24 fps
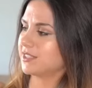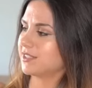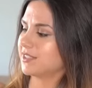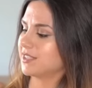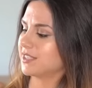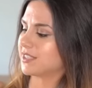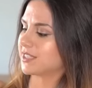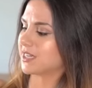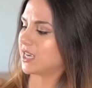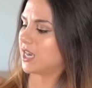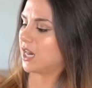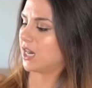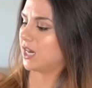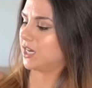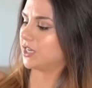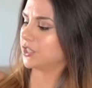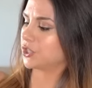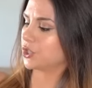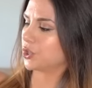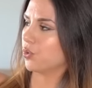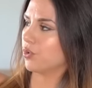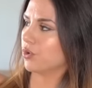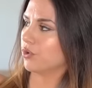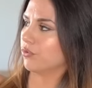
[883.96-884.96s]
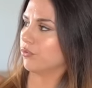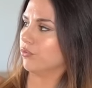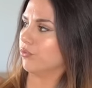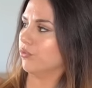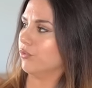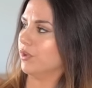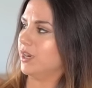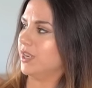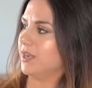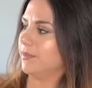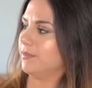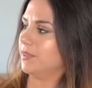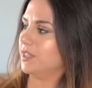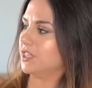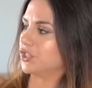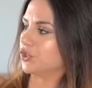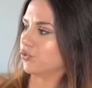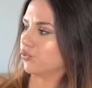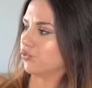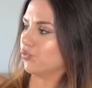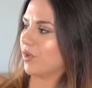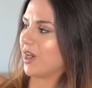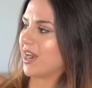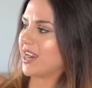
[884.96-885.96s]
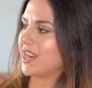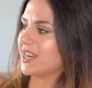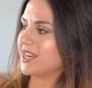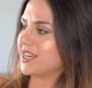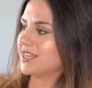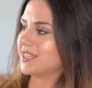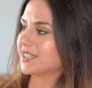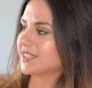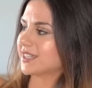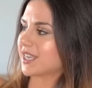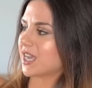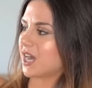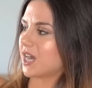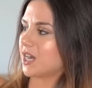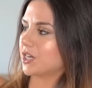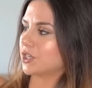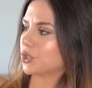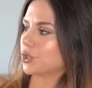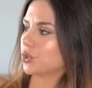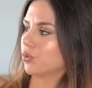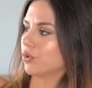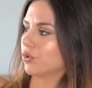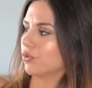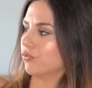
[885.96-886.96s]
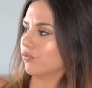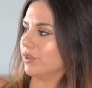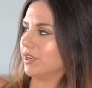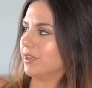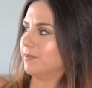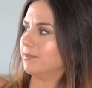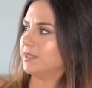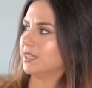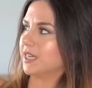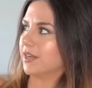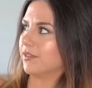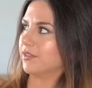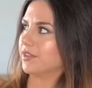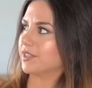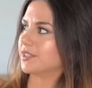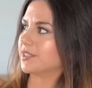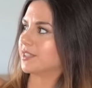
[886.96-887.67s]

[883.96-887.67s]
it's this contour rib, this raised contour rib down the